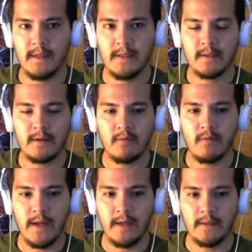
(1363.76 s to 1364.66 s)
they discard
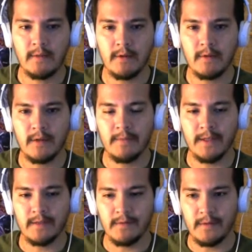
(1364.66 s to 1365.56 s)
wings. We're going up
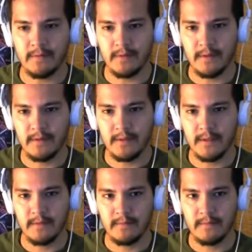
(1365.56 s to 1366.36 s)
against Fluffles. Interesting.